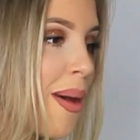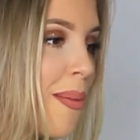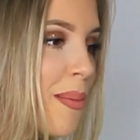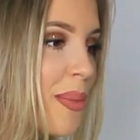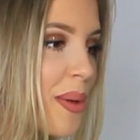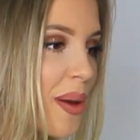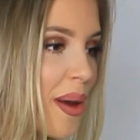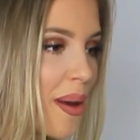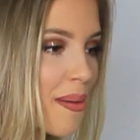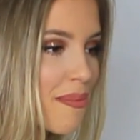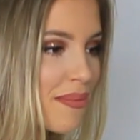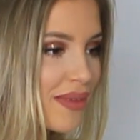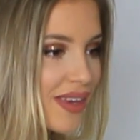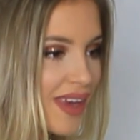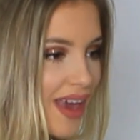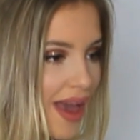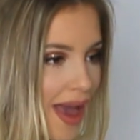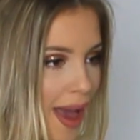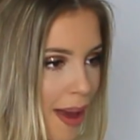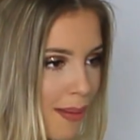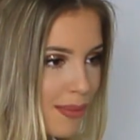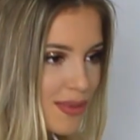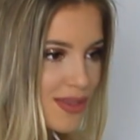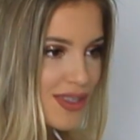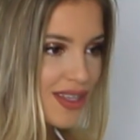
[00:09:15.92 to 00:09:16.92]
But
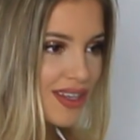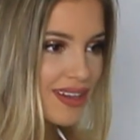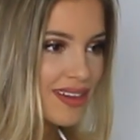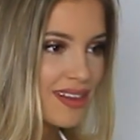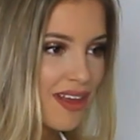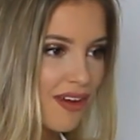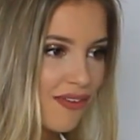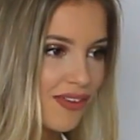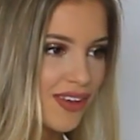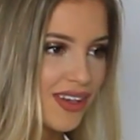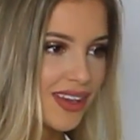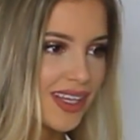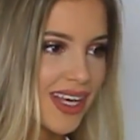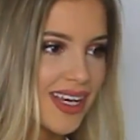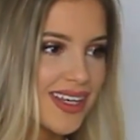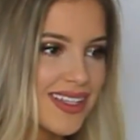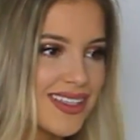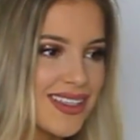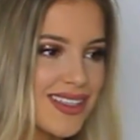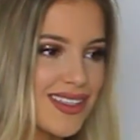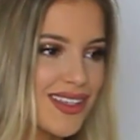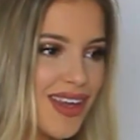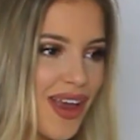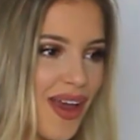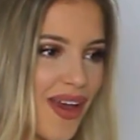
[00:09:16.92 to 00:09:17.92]
yeah, absolutely loving
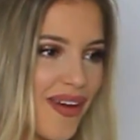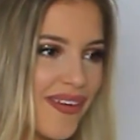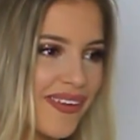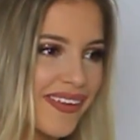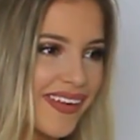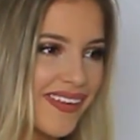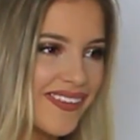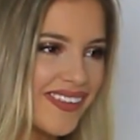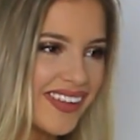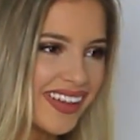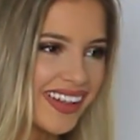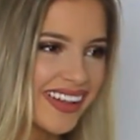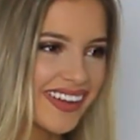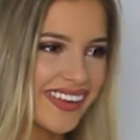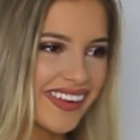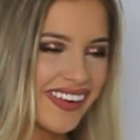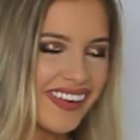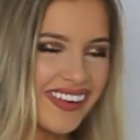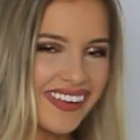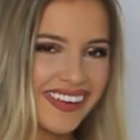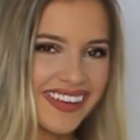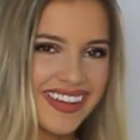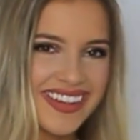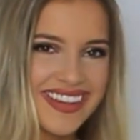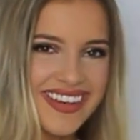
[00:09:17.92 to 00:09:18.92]
this. So, oh my
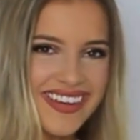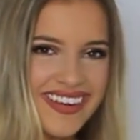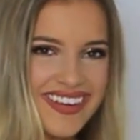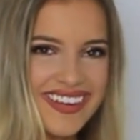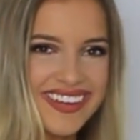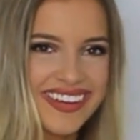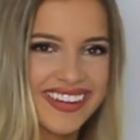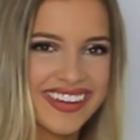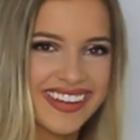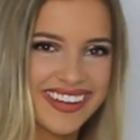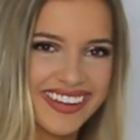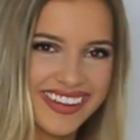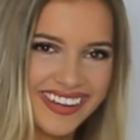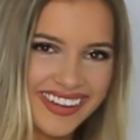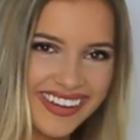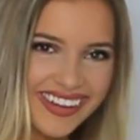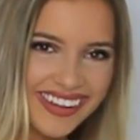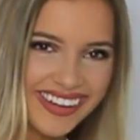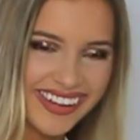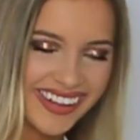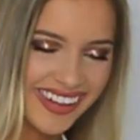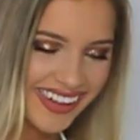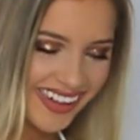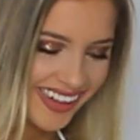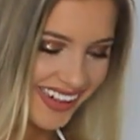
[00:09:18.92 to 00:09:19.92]
god, these are all
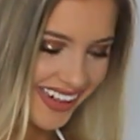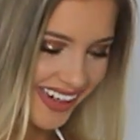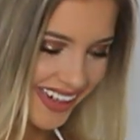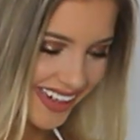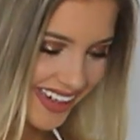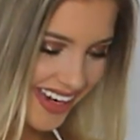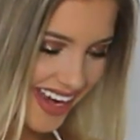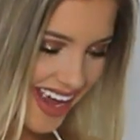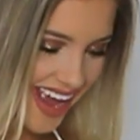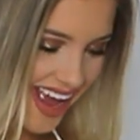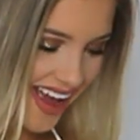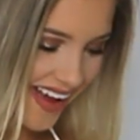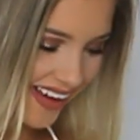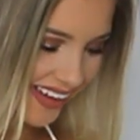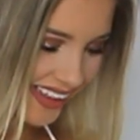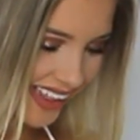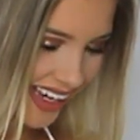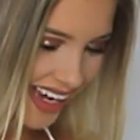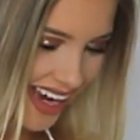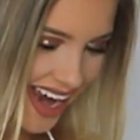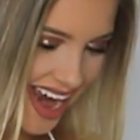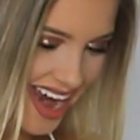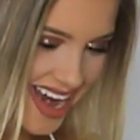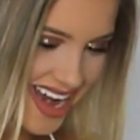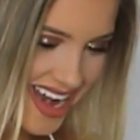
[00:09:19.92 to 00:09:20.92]
good.
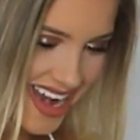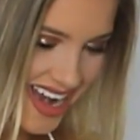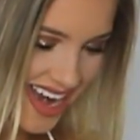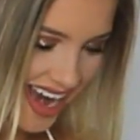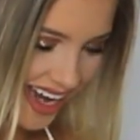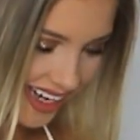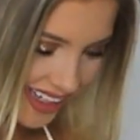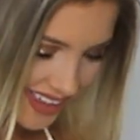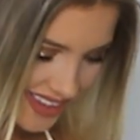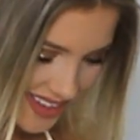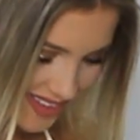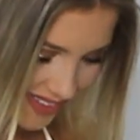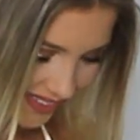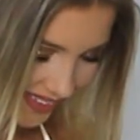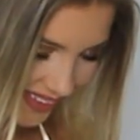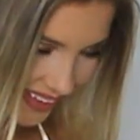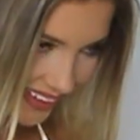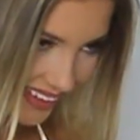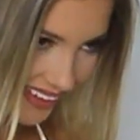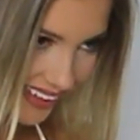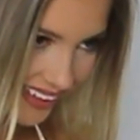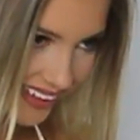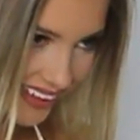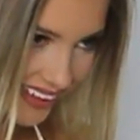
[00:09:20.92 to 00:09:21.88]
Okay, next one.